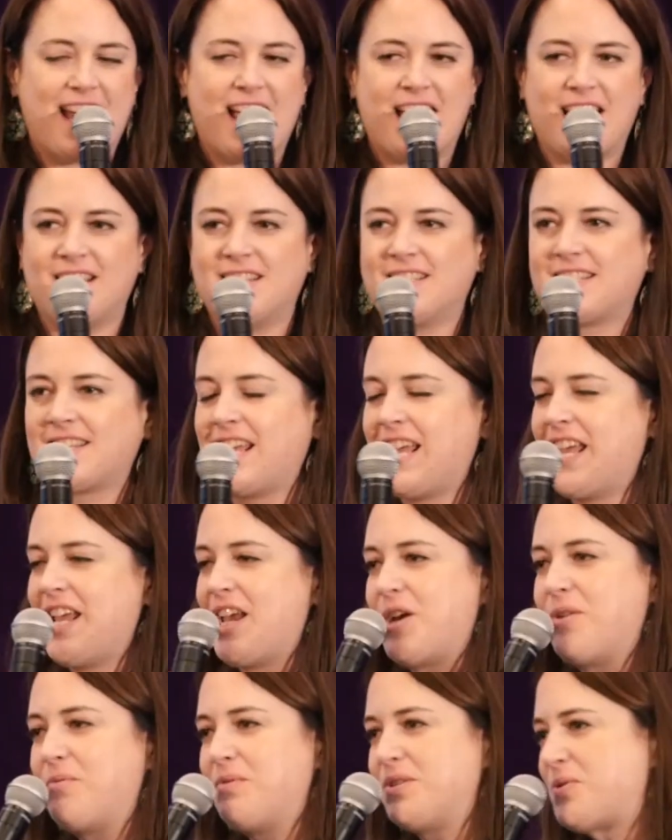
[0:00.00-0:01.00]
and
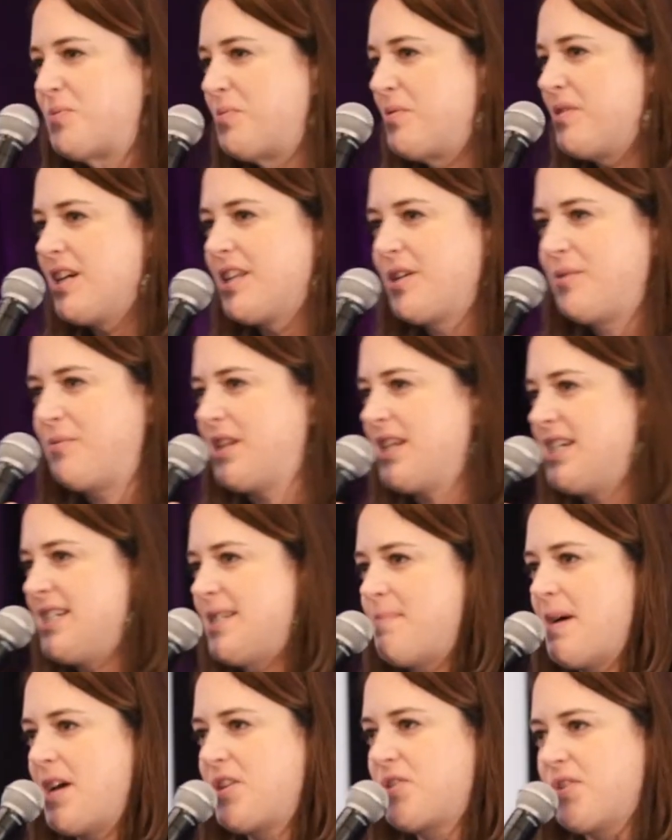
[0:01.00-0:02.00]
it was really, really
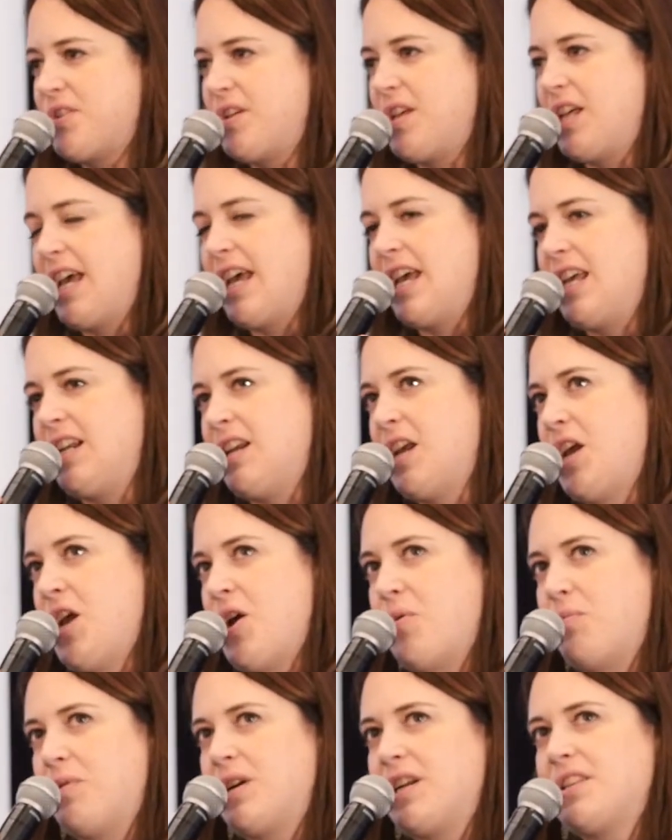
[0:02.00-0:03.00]
special. And
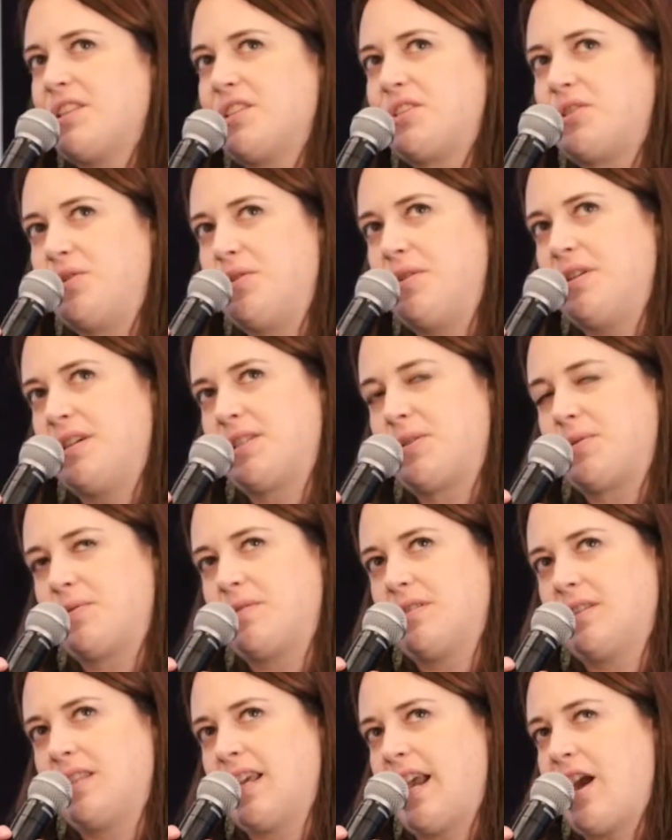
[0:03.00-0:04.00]
one of the
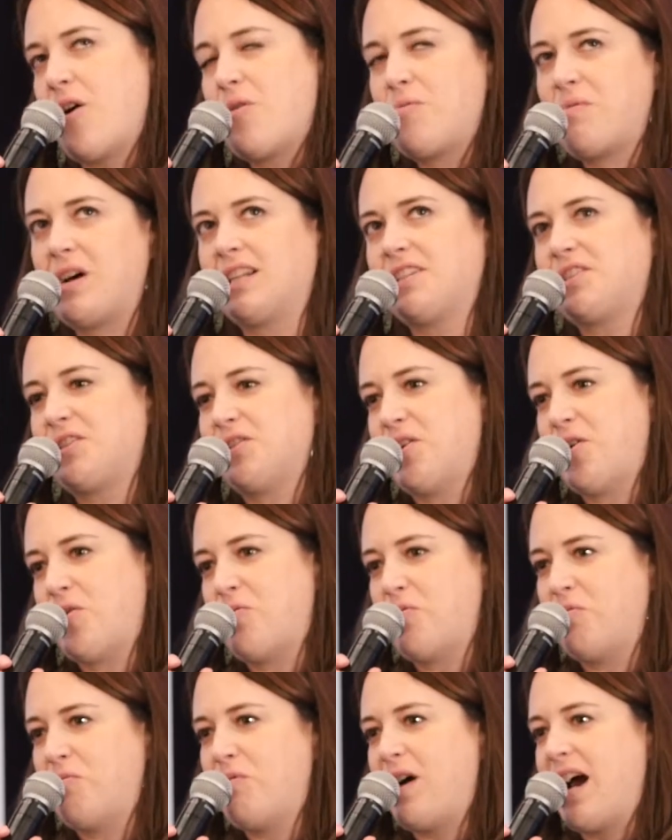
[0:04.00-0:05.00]
students, they all wanted to know,
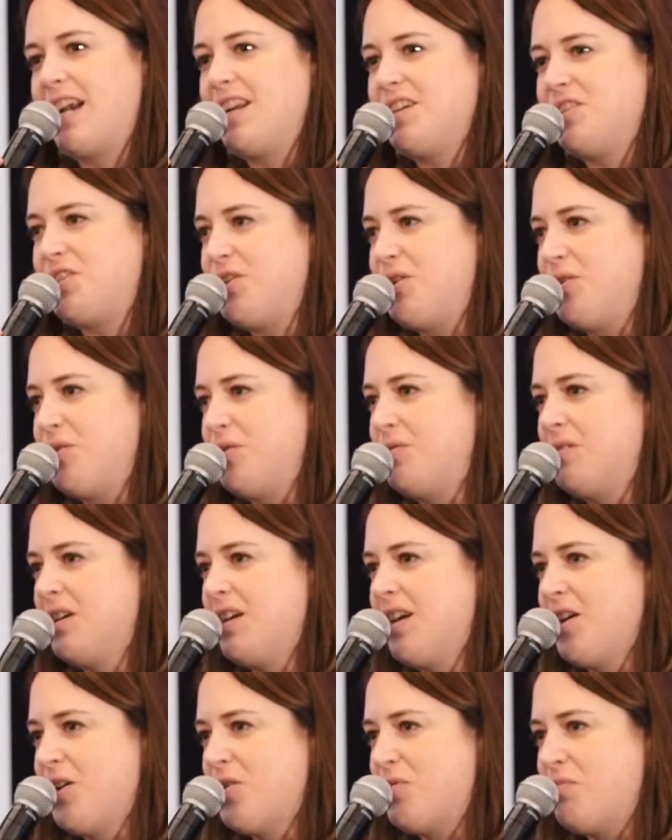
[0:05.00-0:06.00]
why did you,
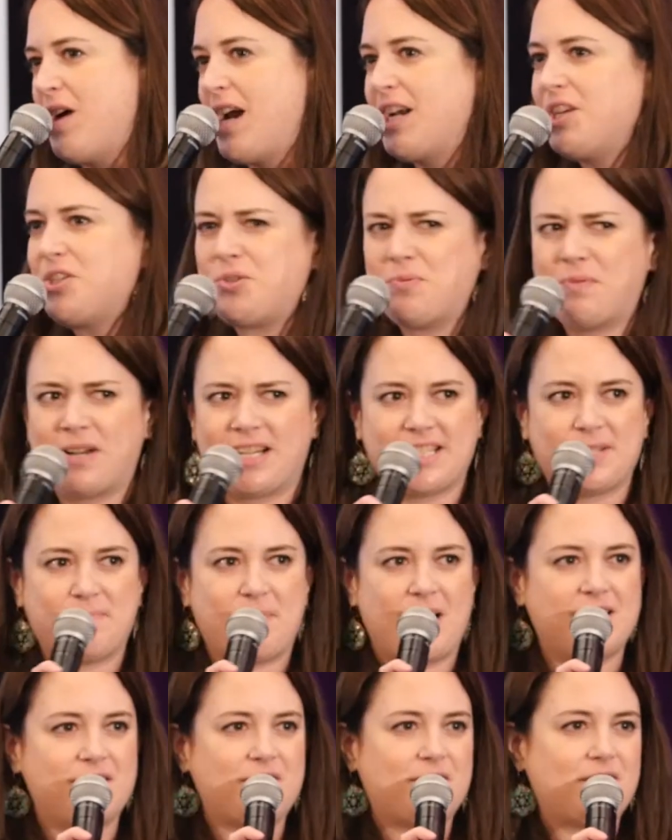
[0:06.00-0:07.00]
why did you want to
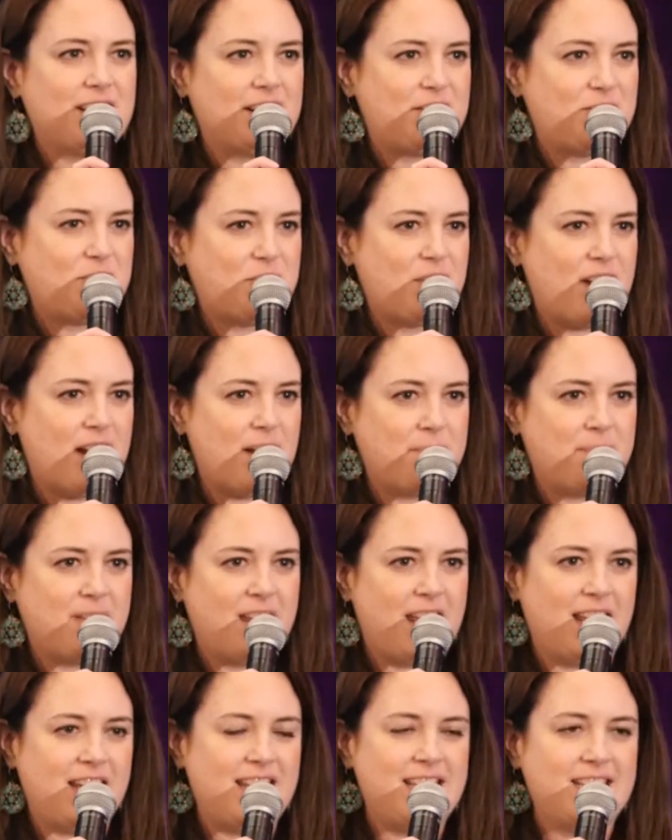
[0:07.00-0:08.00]
sponsor this trip?
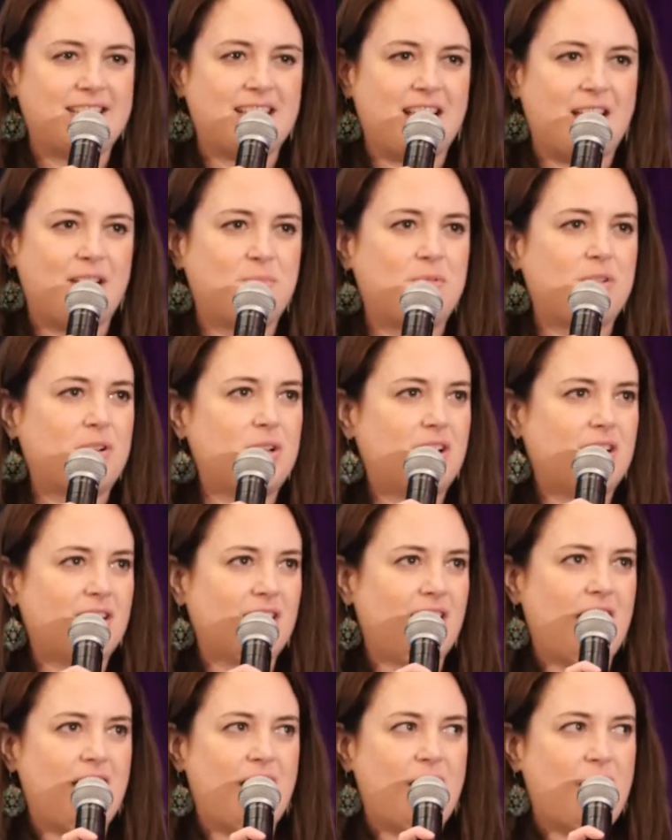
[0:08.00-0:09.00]
And he said, well,
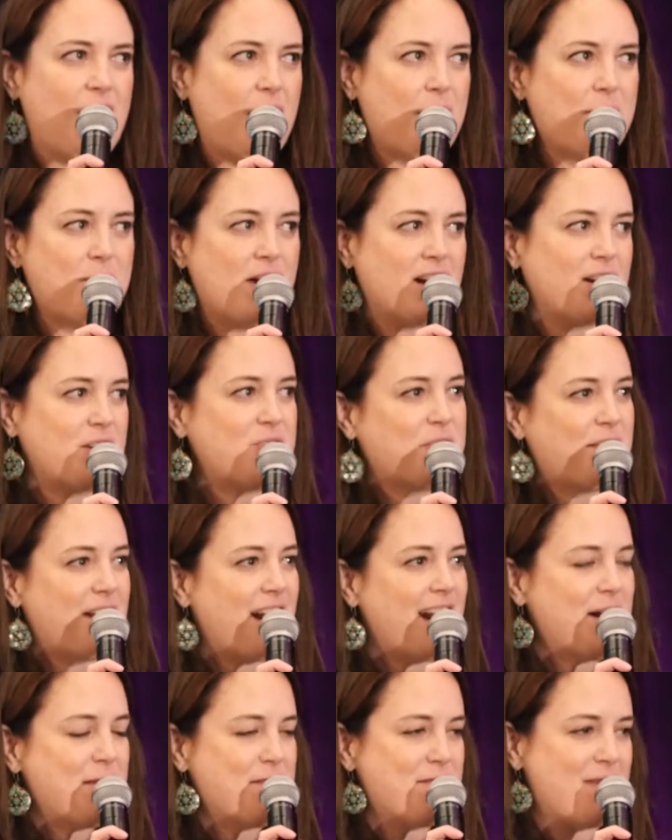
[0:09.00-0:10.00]
I want to
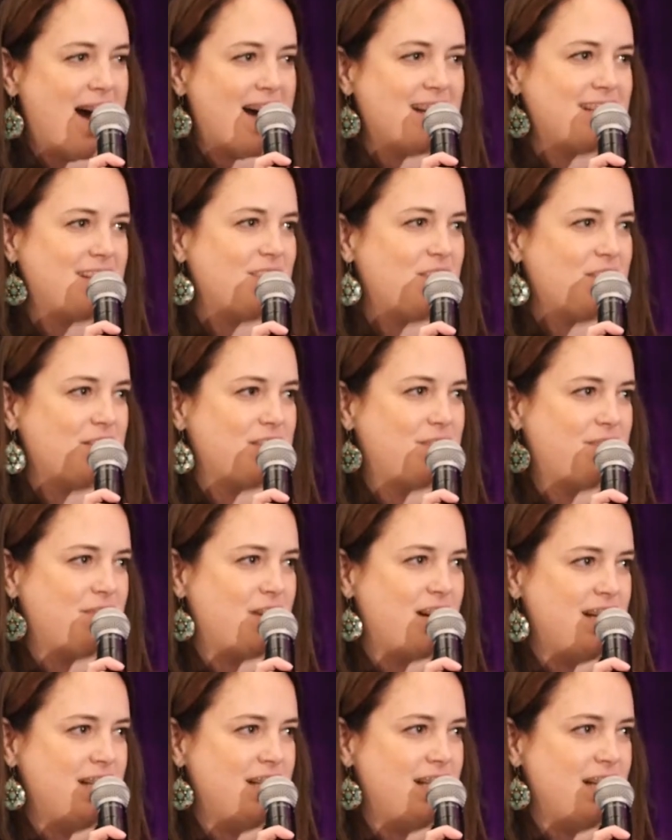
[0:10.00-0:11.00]
create ambassadors
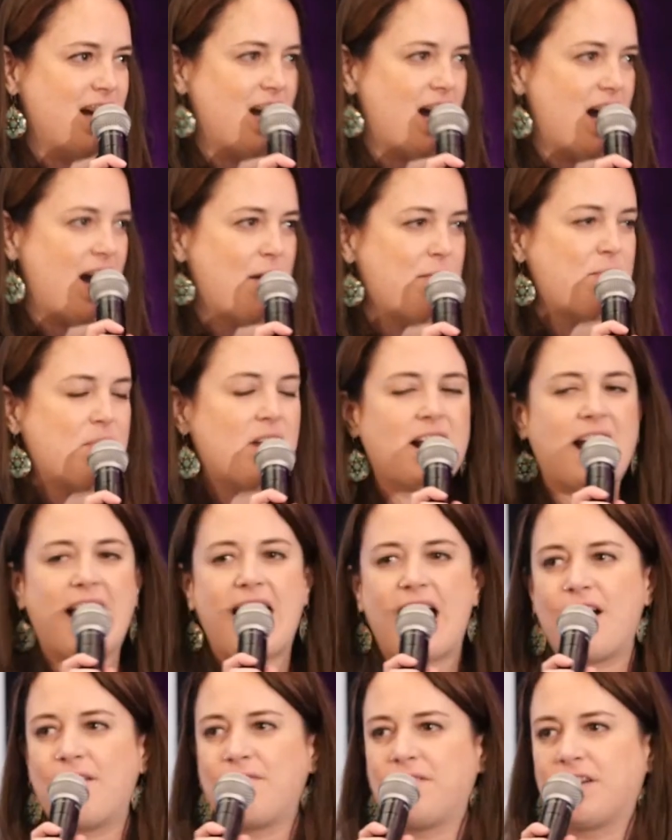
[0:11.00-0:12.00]
for India. I want to
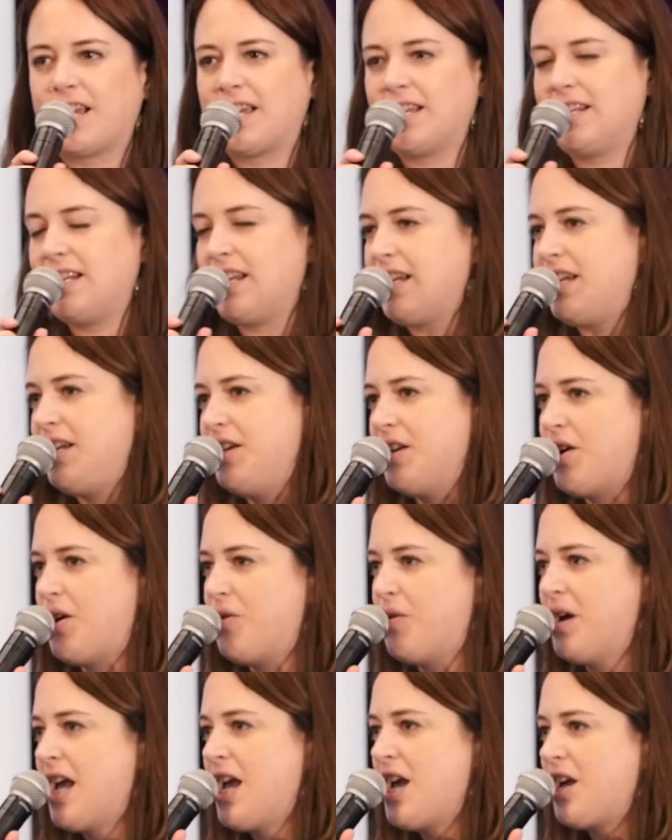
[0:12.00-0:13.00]
have a, you
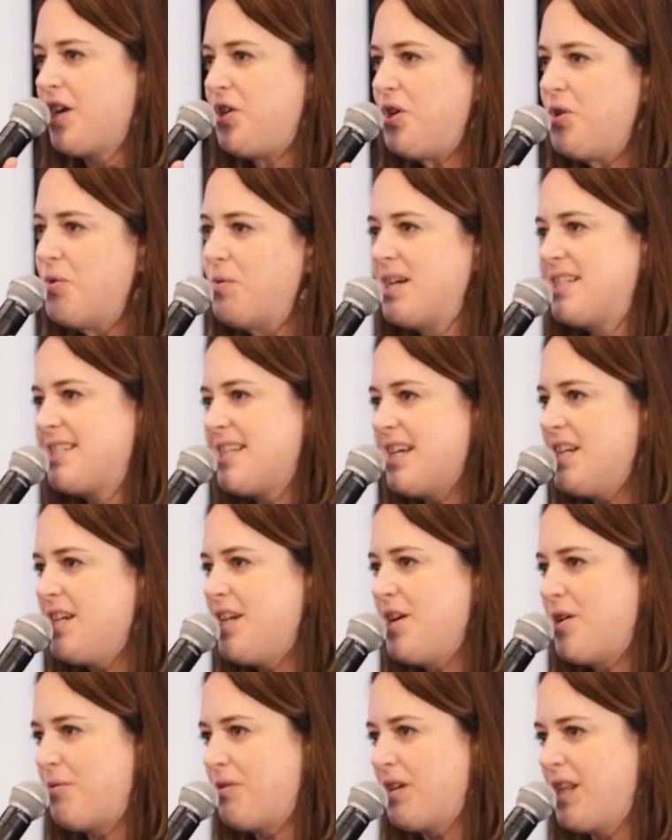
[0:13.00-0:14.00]
know, U S India